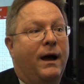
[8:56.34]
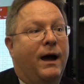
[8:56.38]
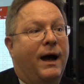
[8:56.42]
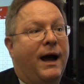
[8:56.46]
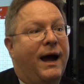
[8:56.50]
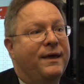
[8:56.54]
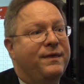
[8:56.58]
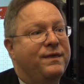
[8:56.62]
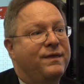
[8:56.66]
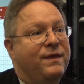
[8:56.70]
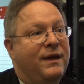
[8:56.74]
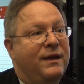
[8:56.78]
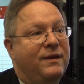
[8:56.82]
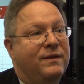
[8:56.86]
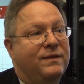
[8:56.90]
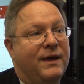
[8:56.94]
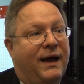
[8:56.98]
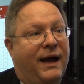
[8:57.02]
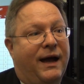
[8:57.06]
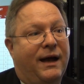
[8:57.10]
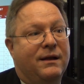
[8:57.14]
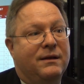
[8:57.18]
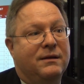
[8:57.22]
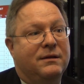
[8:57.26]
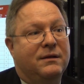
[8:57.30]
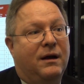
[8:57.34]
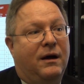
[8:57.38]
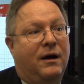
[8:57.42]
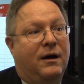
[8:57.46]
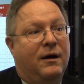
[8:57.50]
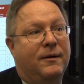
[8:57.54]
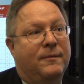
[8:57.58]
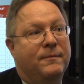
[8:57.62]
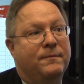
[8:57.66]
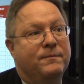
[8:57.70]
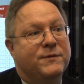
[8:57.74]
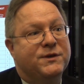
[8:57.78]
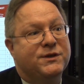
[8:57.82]
I think that
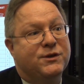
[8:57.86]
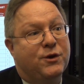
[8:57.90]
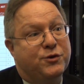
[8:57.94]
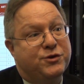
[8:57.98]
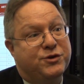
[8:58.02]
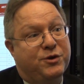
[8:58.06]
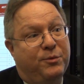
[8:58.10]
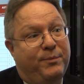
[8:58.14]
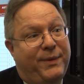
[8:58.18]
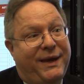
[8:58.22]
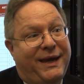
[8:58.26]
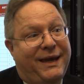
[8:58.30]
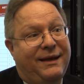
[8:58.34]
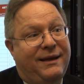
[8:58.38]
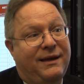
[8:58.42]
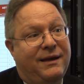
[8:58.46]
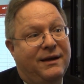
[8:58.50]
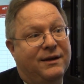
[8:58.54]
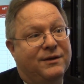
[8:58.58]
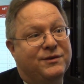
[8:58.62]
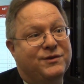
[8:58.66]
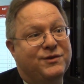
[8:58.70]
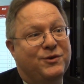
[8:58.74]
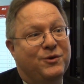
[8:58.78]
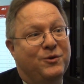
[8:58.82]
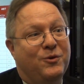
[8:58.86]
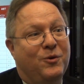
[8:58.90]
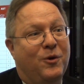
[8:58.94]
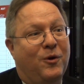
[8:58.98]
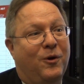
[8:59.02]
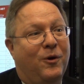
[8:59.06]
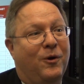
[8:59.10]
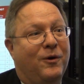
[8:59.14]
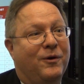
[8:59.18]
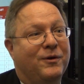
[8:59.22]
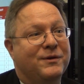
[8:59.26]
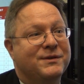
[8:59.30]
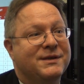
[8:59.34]
social media
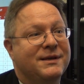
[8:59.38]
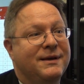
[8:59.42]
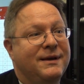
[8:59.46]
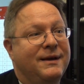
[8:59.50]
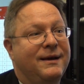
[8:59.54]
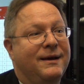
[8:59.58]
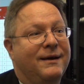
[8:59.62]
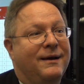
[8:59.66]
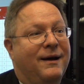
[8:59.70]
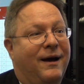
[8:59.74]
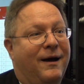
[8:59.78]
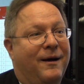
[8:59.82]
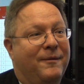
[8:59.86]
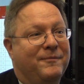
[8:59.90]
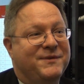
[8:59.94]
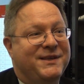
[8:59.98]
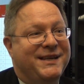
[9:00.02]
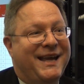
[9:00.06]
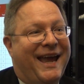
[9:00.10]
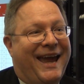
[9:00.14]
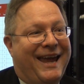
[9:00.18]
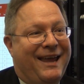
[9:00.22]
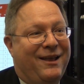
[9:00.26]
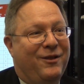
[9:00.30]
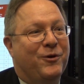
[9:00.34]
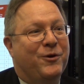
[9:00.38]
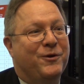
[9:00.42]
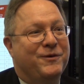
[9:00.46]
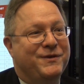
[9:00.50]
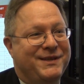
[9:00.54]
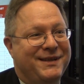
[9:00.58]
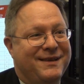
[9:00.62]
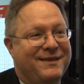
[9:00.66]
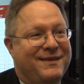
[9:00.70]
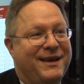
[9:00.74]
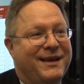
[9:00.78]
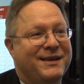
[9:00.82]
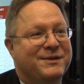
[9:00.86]
tools tailored
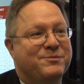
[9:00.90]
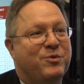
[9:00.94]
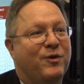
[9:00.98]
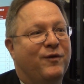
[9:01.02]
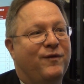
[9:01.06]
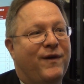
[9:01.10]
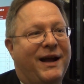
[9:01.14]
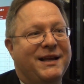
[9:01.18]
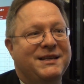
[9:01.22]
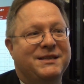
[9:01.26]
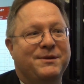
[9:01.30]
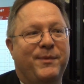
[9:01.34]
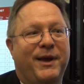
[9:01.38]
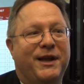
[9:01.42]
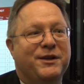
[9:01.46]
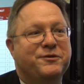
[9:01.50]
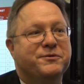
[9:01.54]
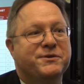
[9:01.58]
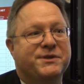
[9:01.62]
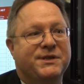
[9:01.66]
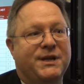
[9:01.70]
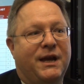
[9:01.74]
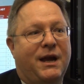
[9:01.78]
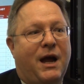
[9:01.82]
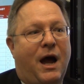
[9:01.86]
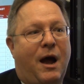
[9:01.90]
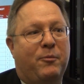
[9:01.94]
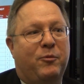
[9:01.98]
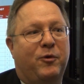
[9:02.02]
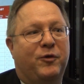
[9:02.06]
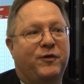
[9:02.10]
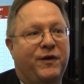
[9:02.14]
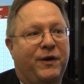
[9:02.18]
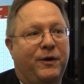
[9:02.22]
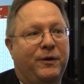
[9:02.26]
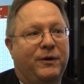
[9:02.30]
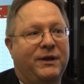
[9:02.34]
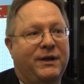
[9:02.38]
to this provide some interesting
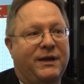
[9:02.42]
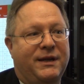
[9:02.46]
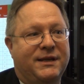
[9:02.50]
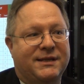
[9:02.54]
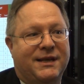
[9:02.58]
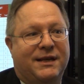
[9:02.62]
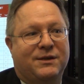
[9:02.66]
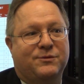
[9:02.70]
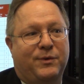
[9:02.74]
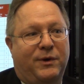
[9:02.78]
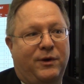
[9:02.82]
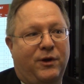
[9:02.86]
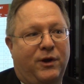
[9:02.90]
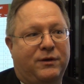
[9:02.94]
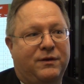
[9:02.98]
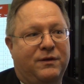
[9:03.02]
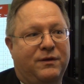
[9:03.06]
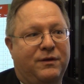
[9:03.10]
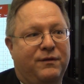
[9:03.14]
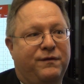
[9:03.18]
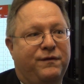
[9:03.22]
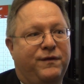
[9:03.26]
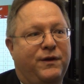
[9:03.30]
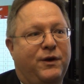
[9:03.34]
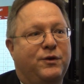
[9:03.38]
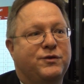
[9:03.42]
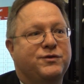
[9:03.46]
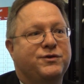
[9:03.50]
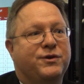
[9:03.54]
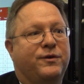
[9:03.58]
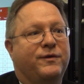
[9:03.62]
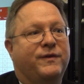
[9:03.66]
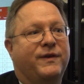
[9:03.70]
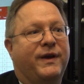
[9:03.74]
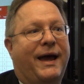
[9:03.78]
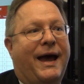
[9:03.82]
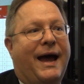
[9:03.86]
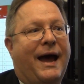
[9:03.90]
opportunities as we look to the
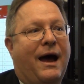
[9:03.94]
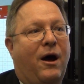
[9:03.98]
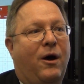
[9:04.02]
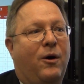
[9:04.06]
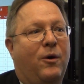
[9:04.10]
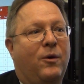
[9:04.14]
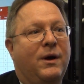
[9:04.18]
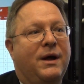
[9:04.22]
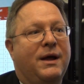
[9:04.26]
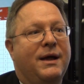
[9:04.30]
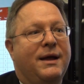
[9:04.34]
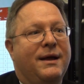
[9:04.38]
future to how